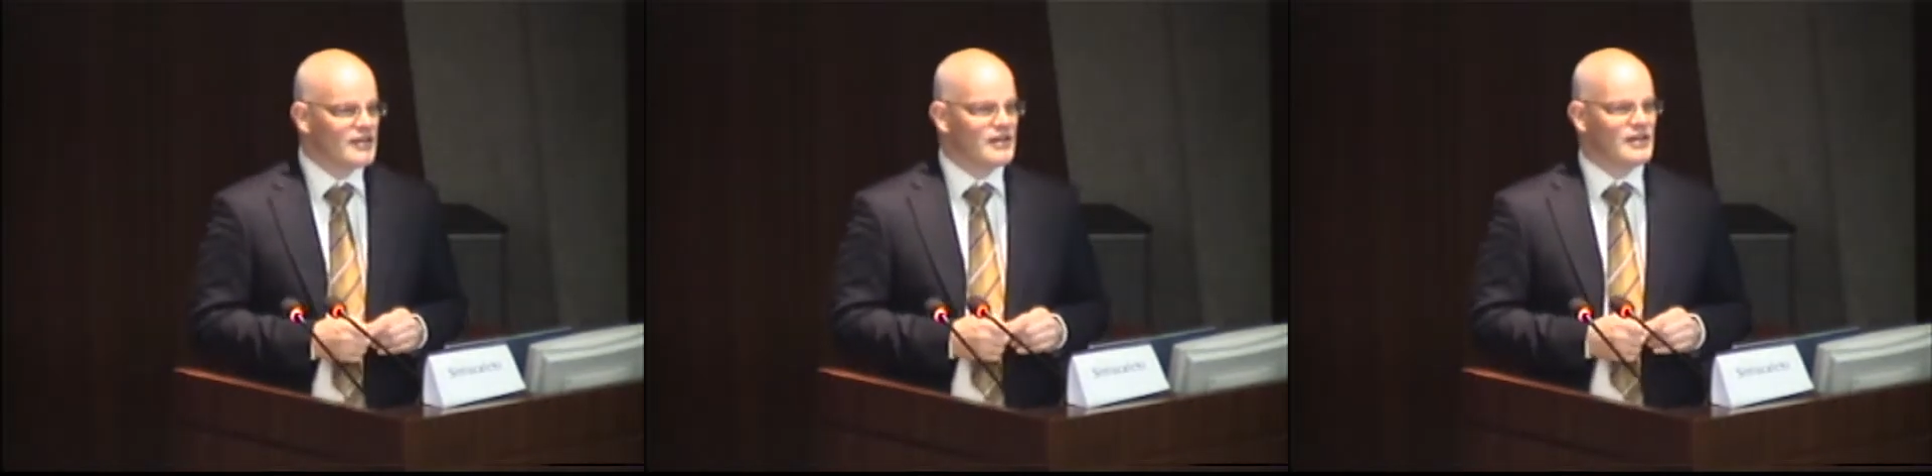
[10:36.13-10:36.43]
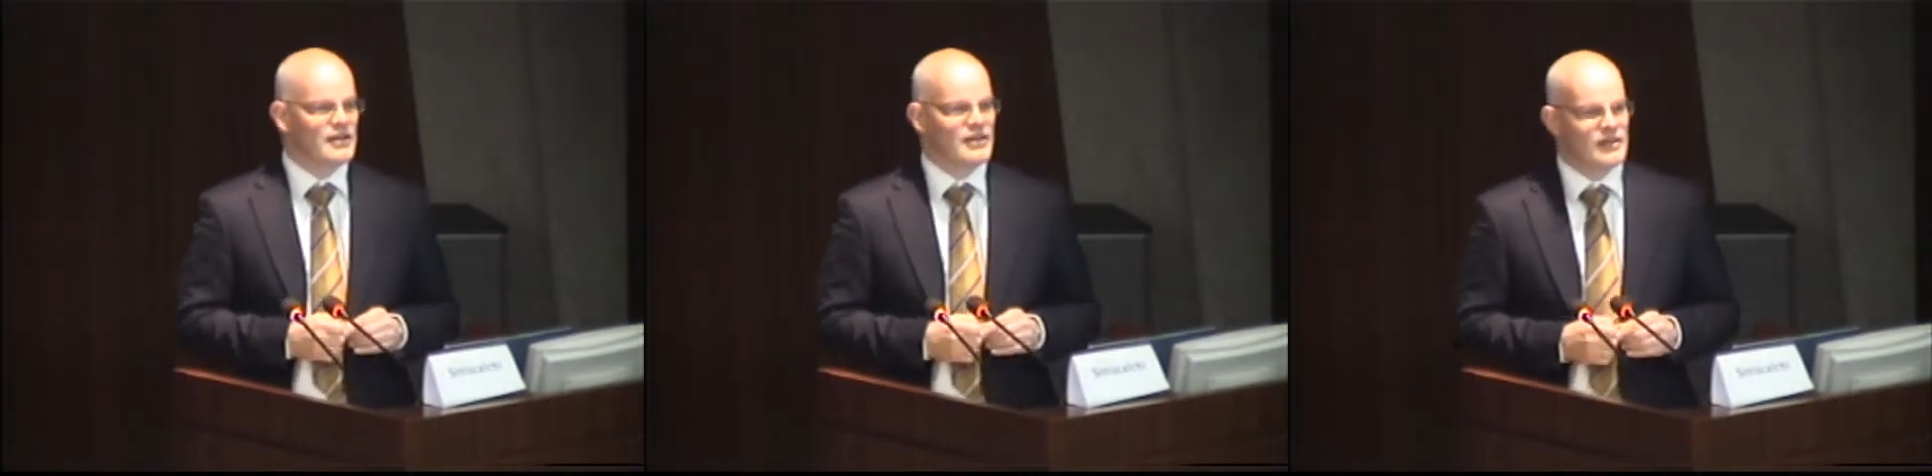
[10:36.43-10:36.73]

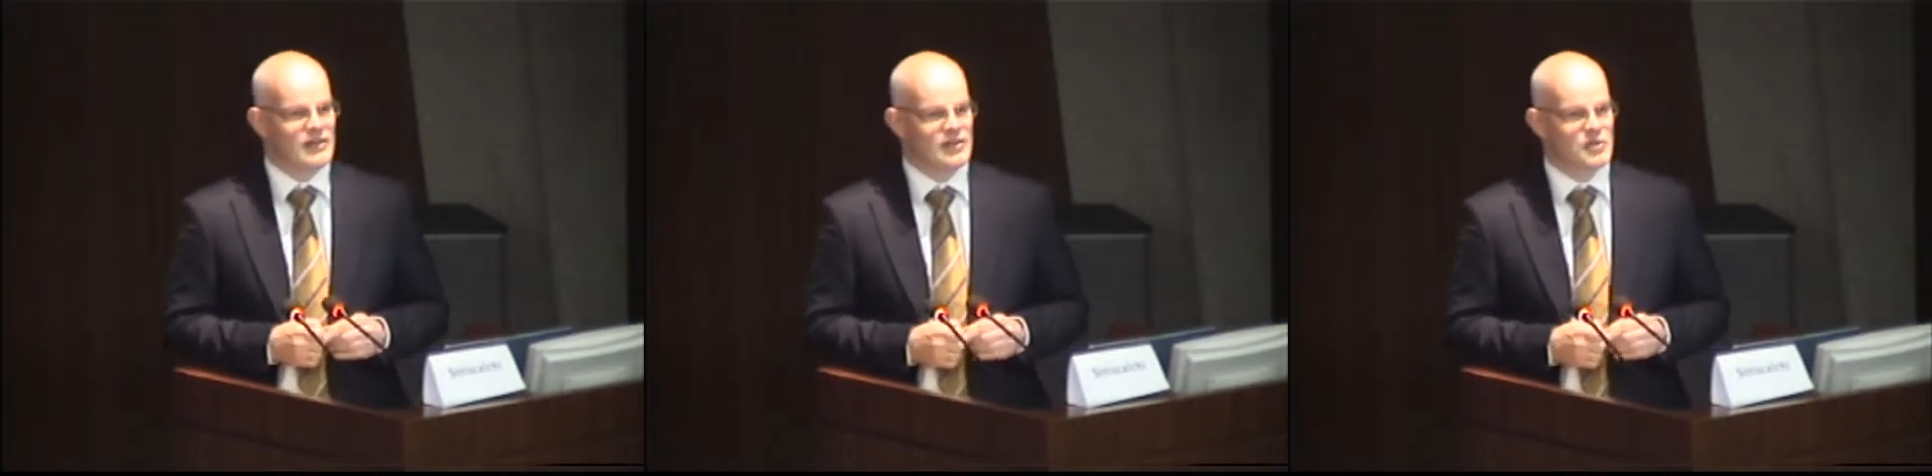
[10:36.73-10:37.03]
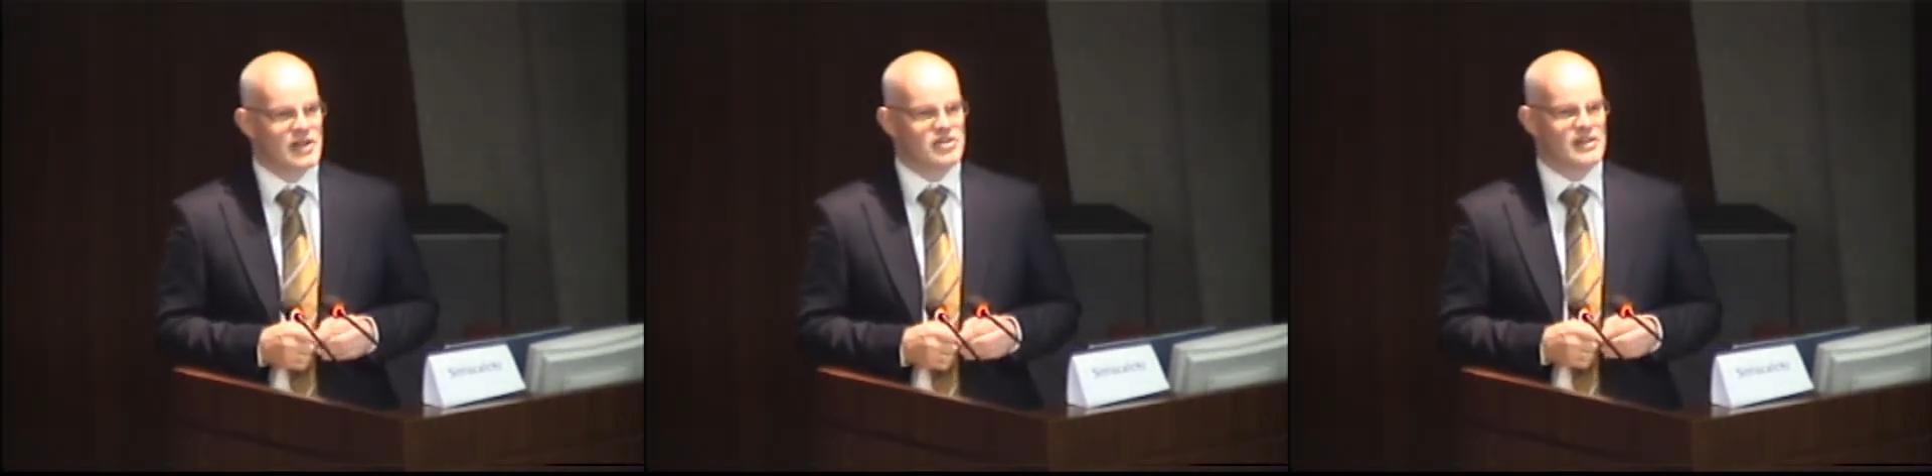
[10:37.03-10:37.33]
the
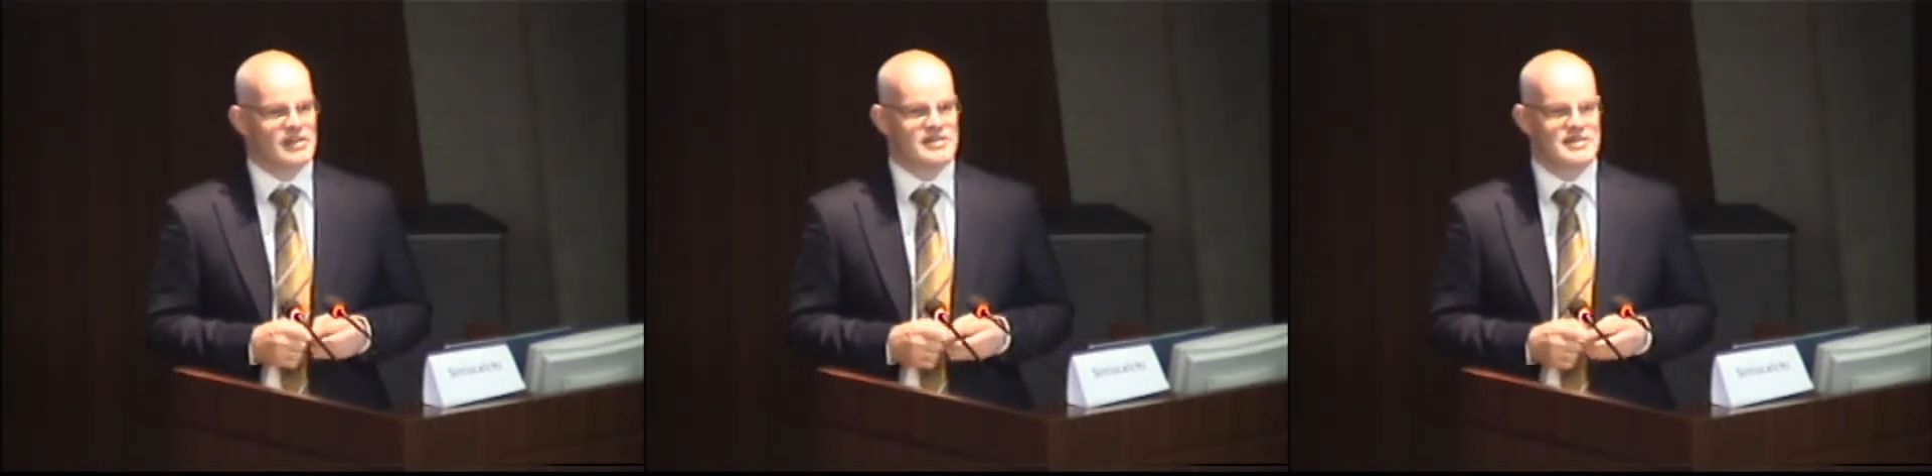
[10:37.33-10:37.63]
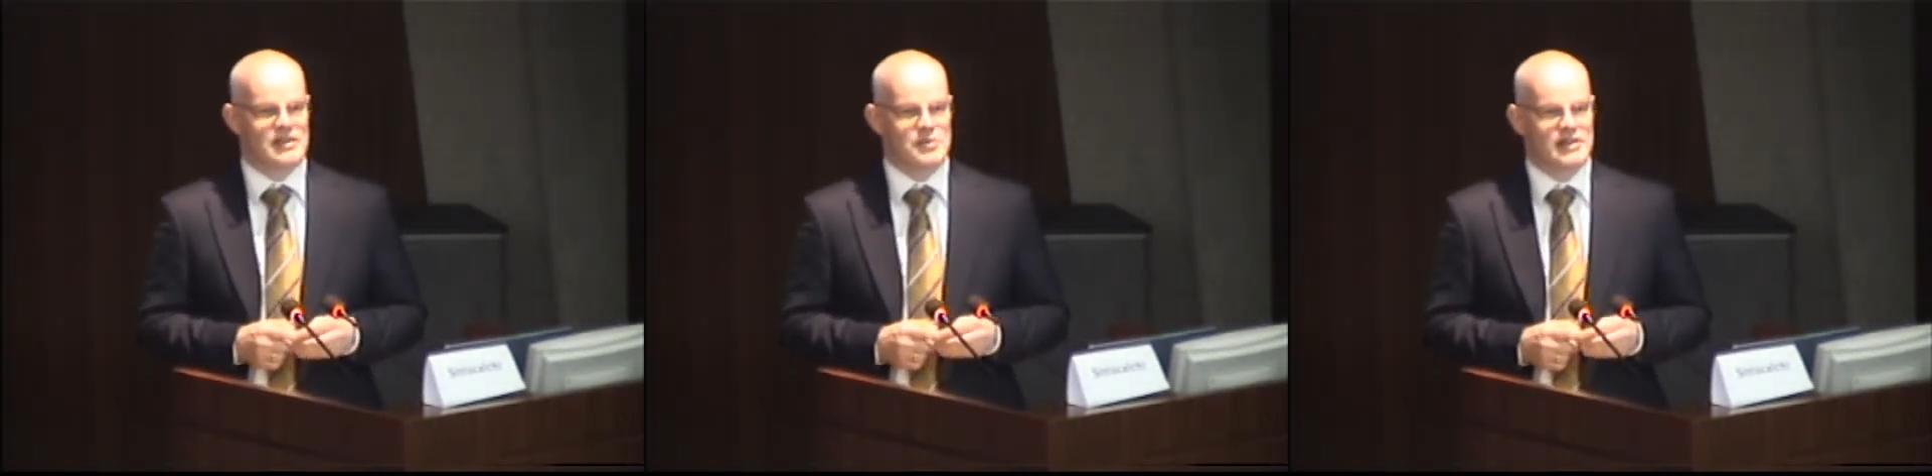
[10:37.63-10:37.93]

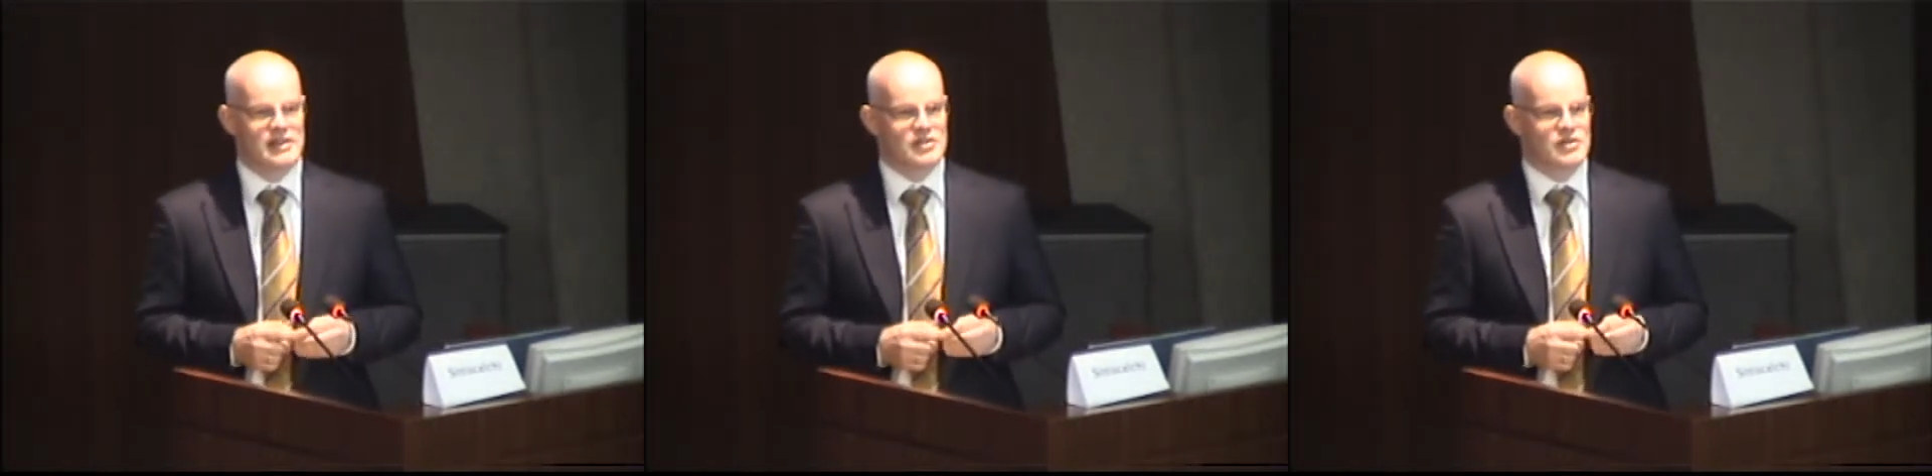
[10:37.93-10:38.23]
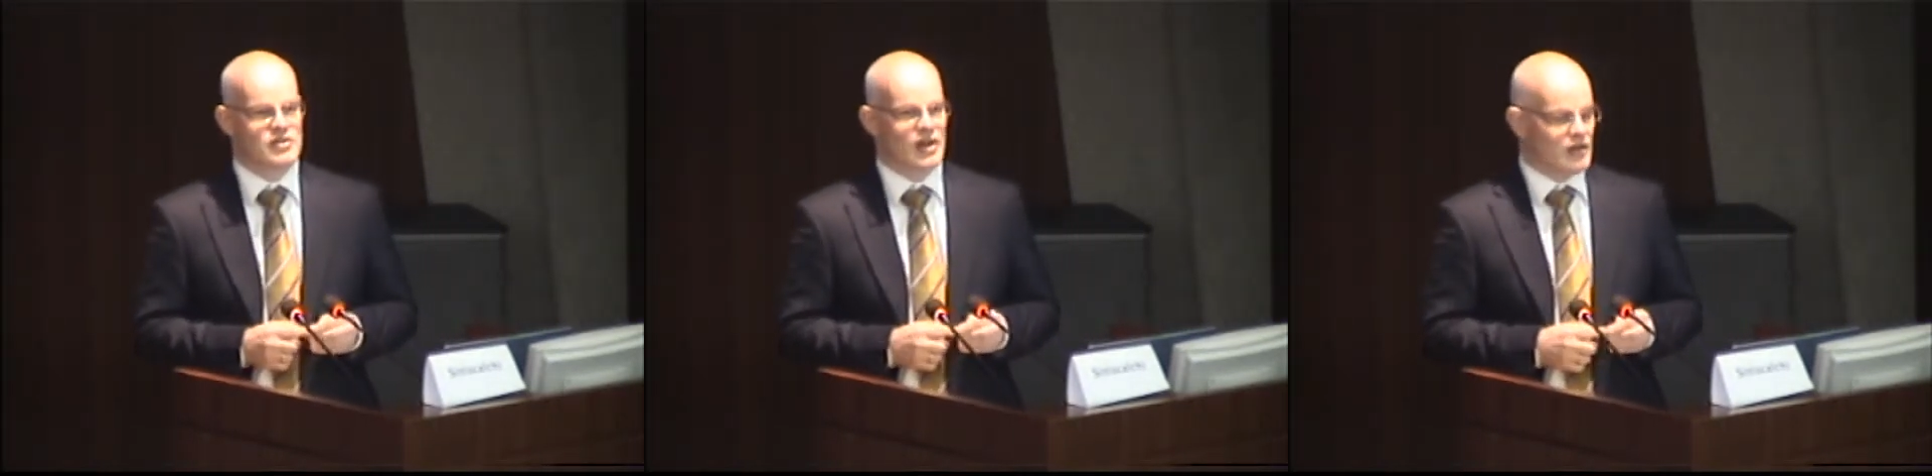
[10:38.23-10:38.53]
questions that we need
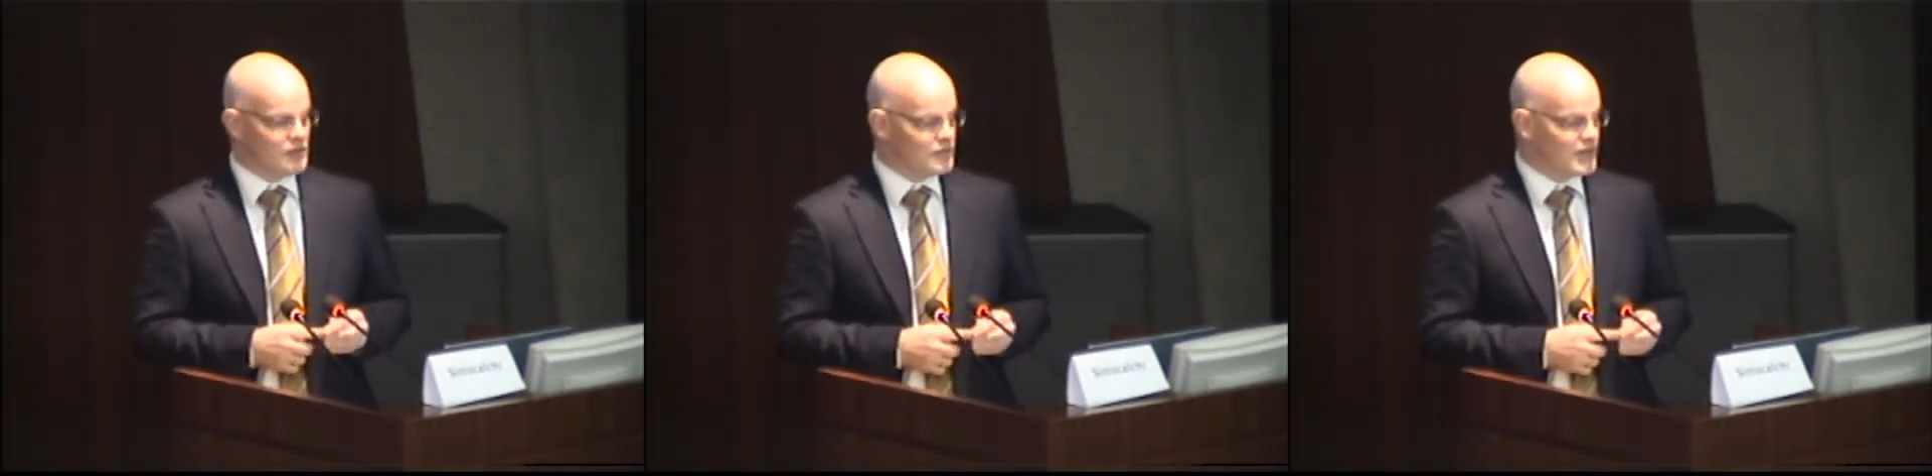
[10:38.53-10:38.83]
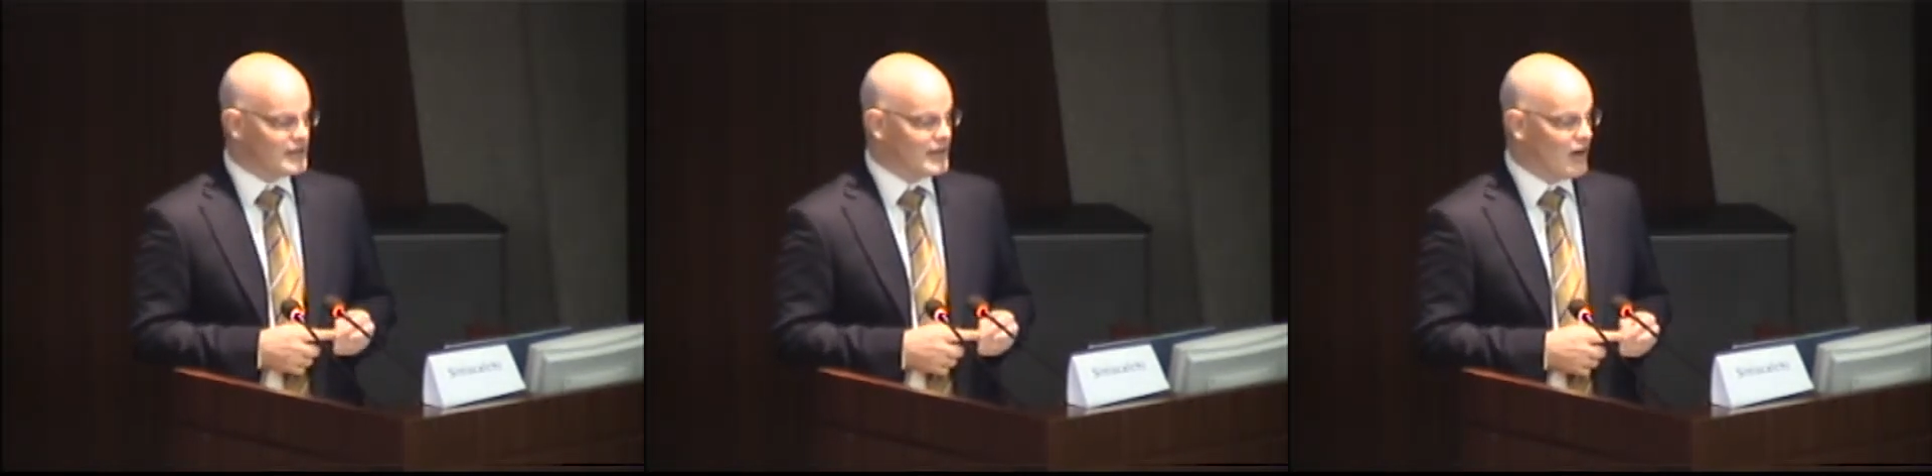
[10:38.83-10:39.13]
to solve
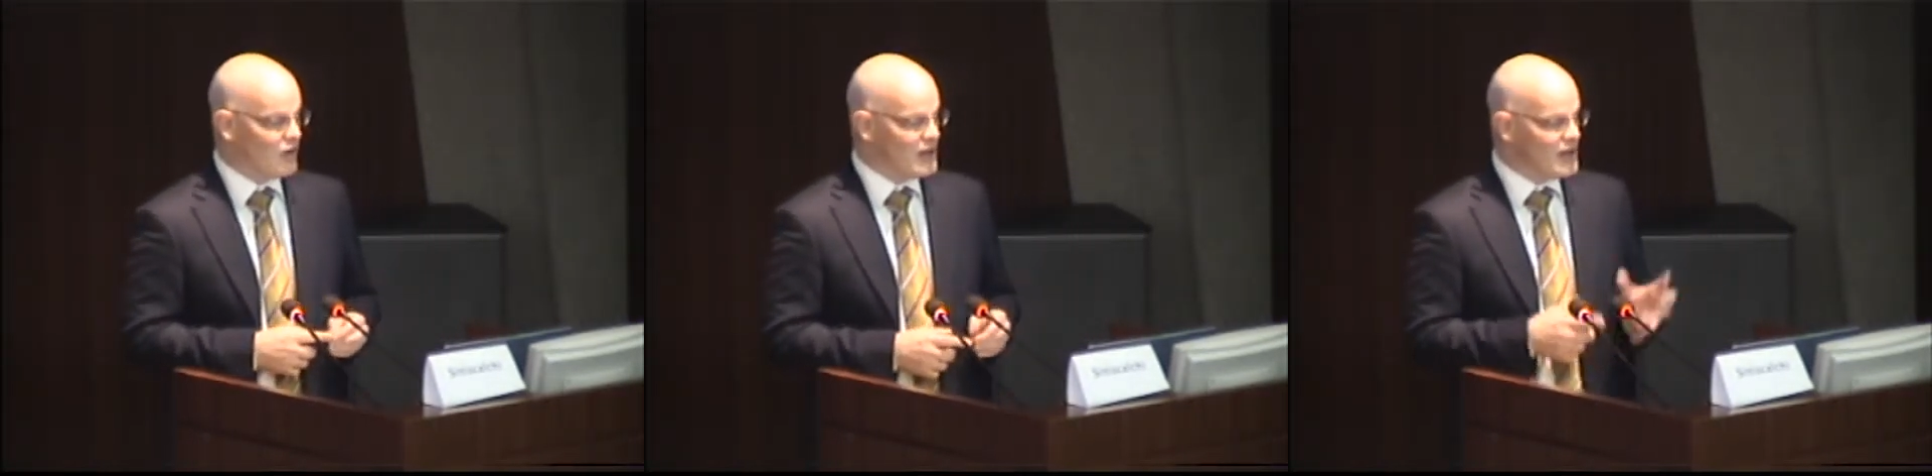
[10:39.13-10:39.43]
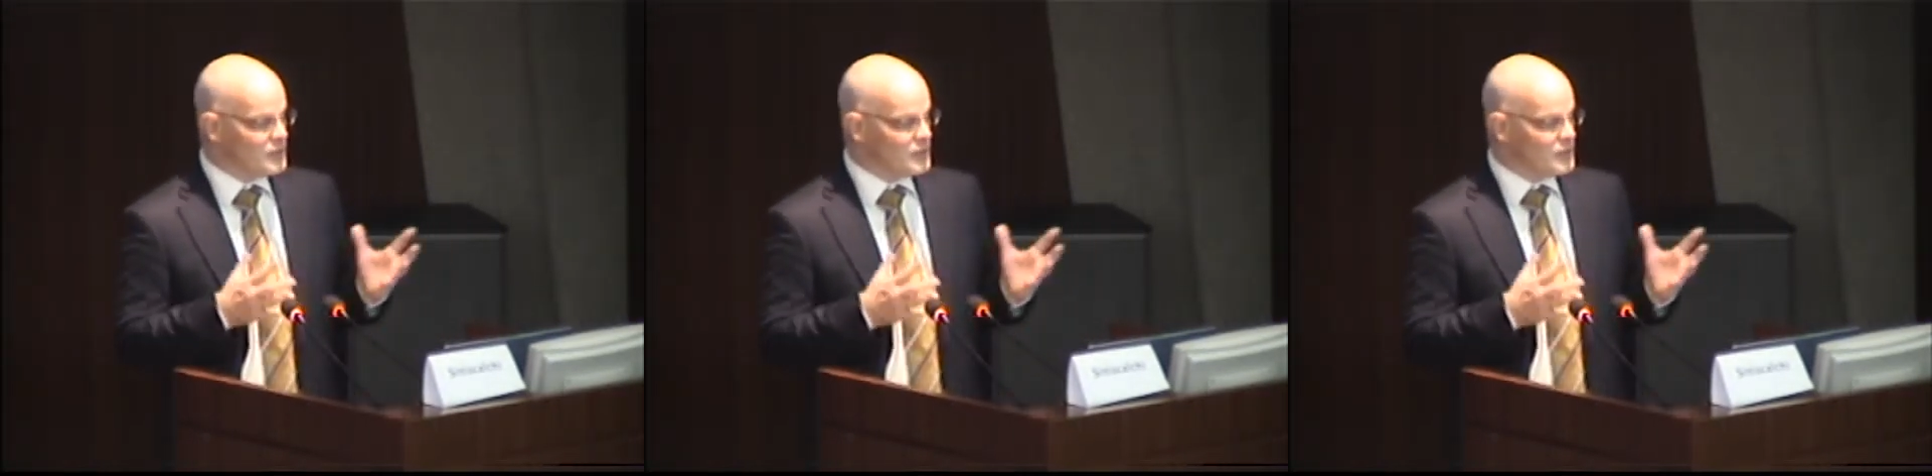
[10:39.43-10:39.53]
right now.